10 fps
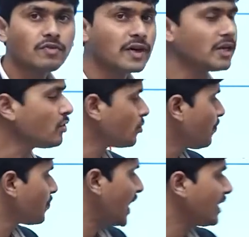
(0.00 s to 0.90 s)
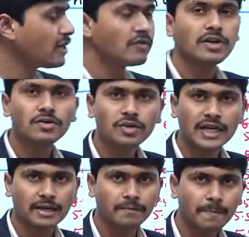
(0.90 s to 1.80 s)
to 1 to n equal to
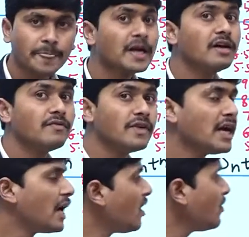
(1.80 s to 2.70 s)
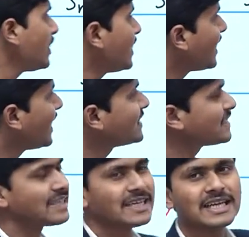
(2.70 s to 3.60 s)
10. We have here a
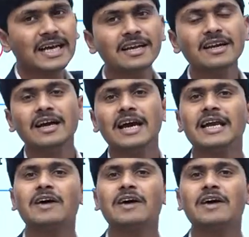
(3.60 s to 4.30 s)
straight line, and